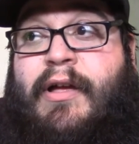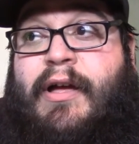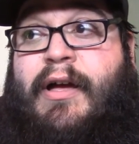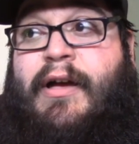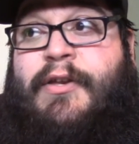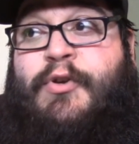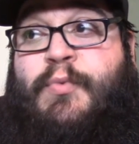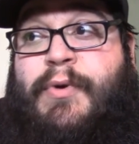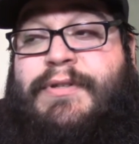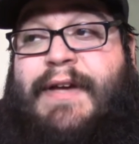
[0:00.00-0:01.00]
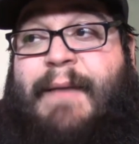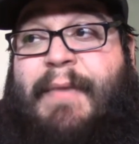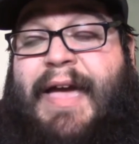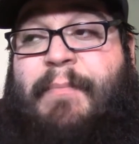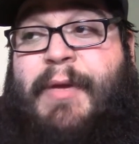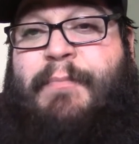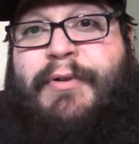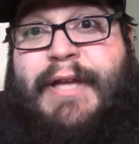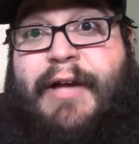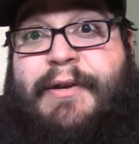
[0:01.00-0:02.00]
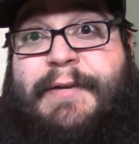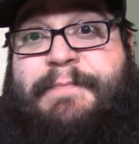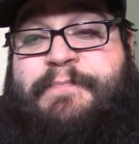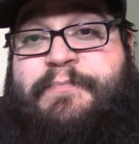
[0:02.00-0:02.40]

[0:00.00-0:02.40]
There was one time I had people down there,